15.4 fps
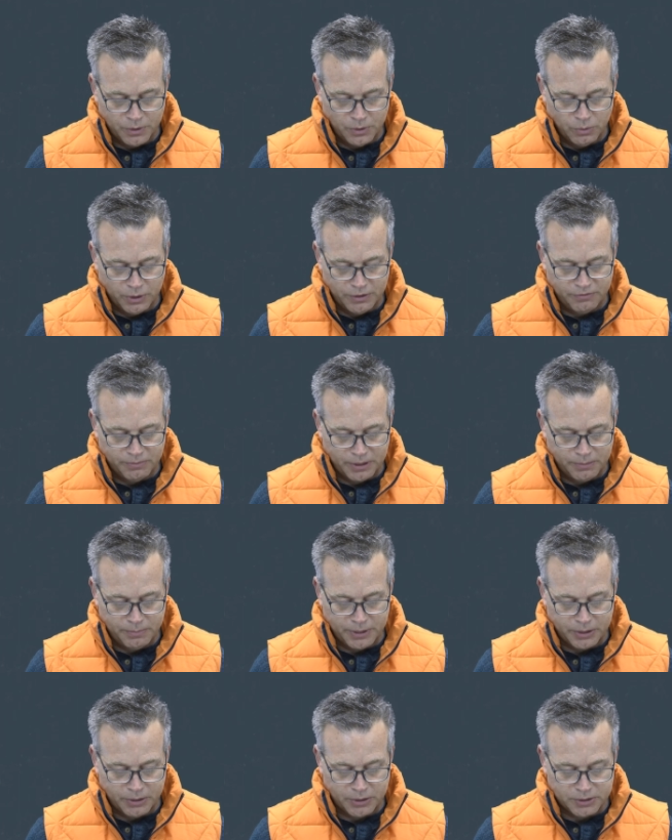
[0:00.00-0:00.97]
what if my
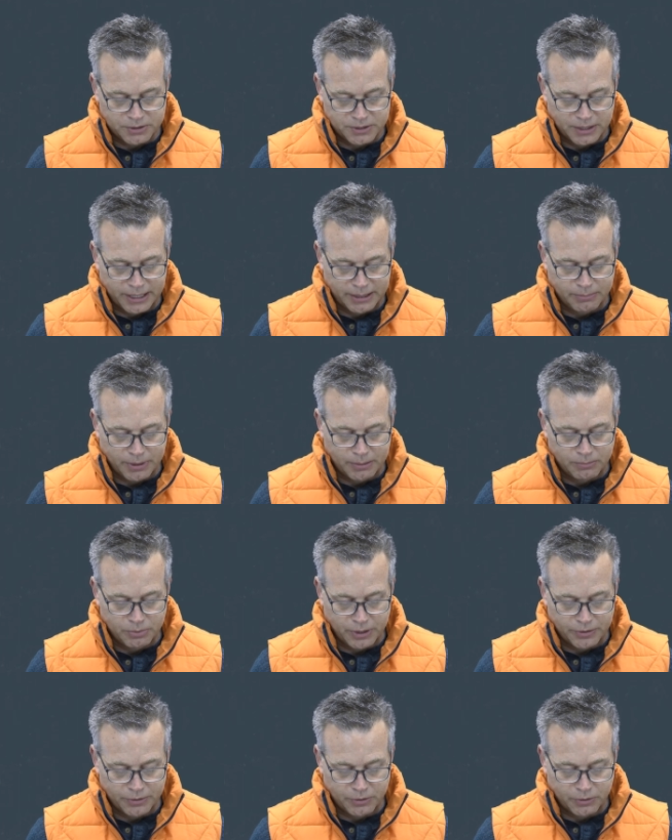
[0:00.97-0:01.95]
parents like my
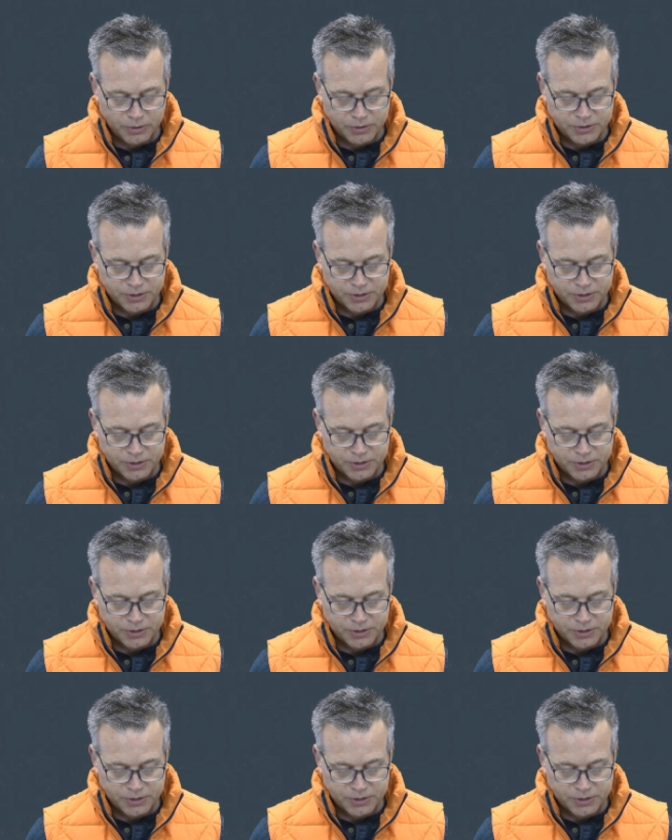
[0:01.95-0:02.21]
brother or